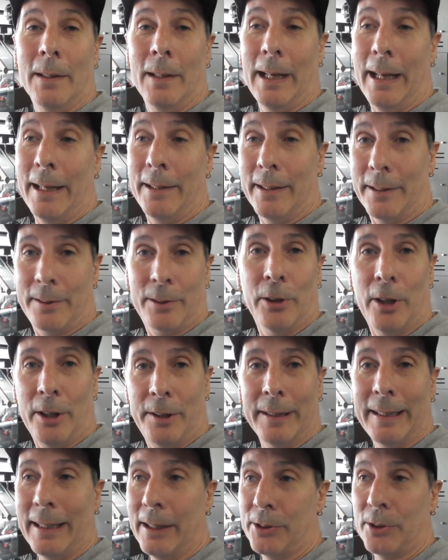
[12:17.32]
And the third
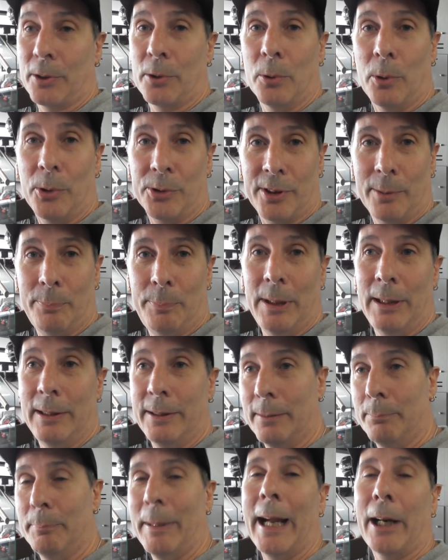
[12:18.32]
thing is, of course, the
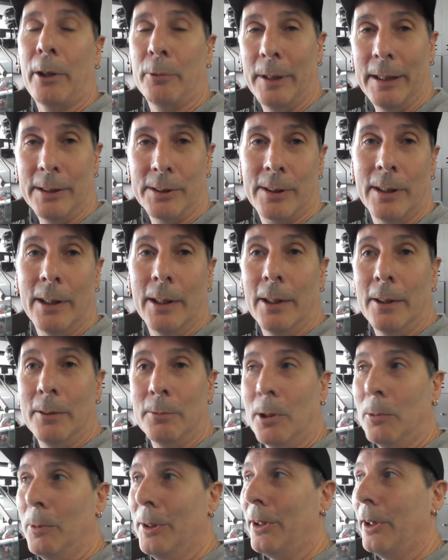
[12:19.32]
pillion backrest.
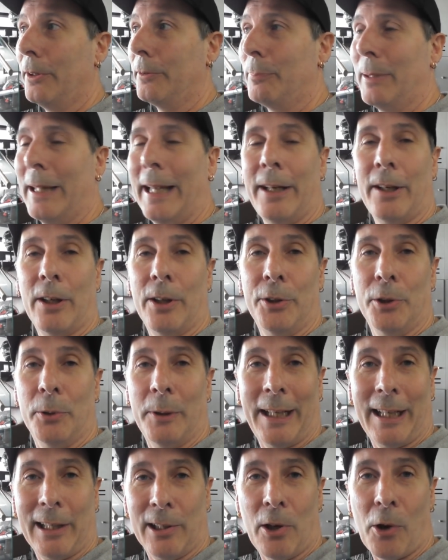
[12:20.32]
Well, we're not planning on
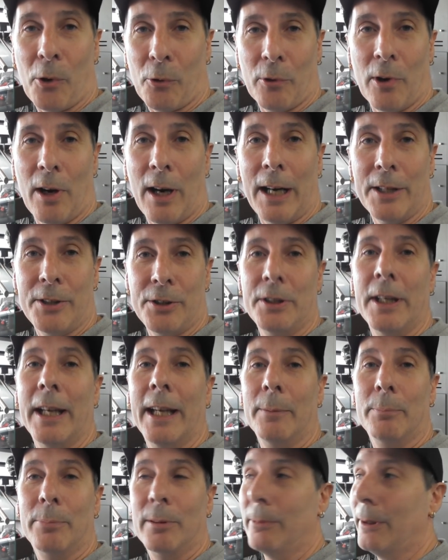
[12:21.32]
doing any long rides
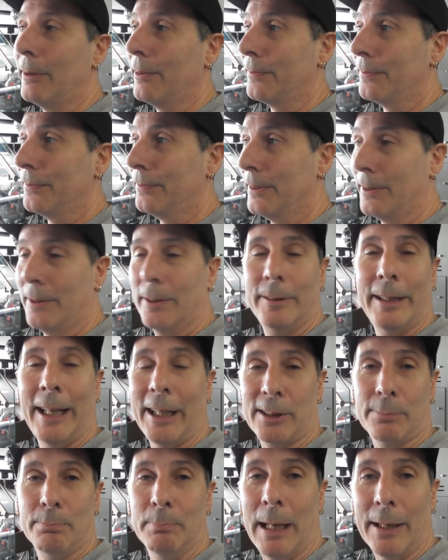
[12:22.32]
yet. Probably for the
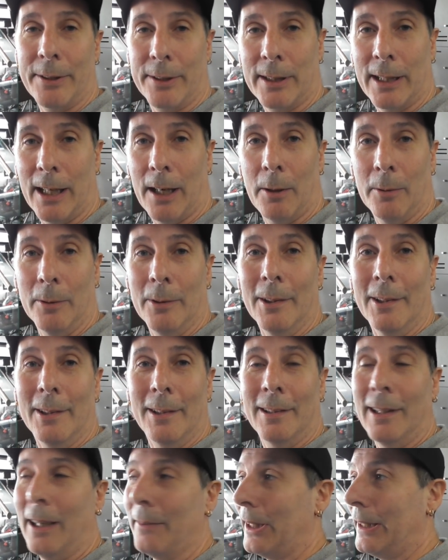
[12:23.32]
next month, you know,
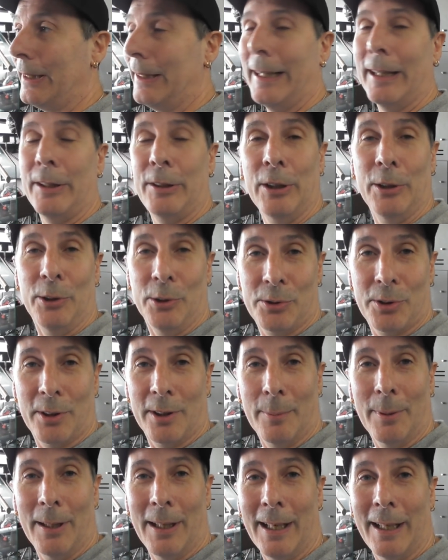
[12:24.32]
I'm going to get used to
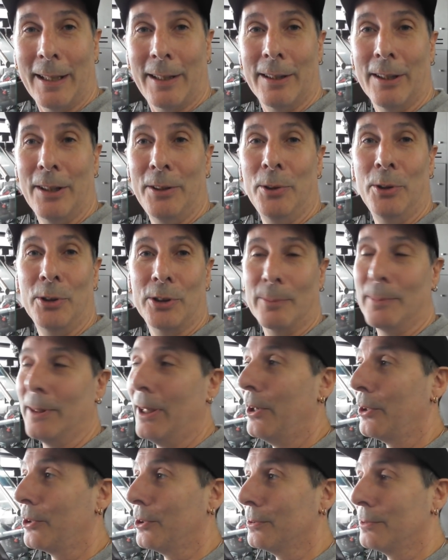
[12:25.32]
the bike, going to do some
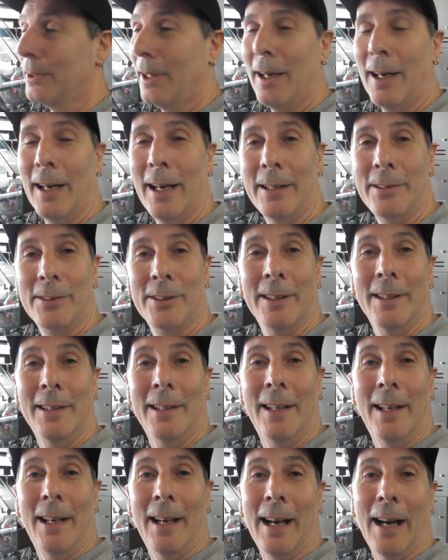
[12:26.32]
local rides,
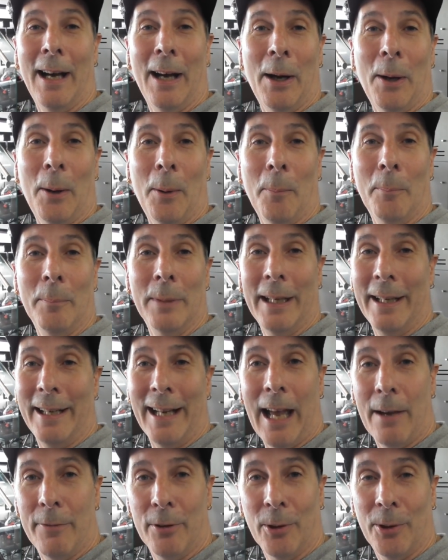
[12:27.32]
and
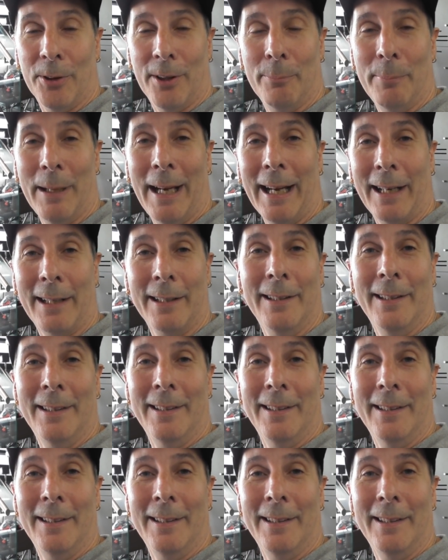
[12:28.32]
have her on the back